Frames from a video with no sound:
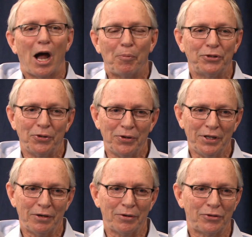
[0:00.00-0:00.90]

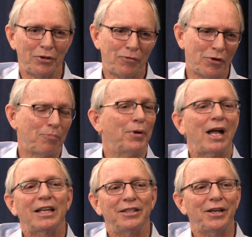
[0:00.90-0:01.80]
opportunity or so forth. But
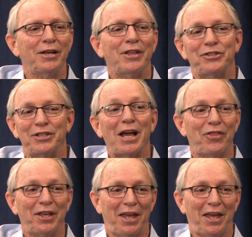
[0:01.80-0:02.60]
I can tell you that's not the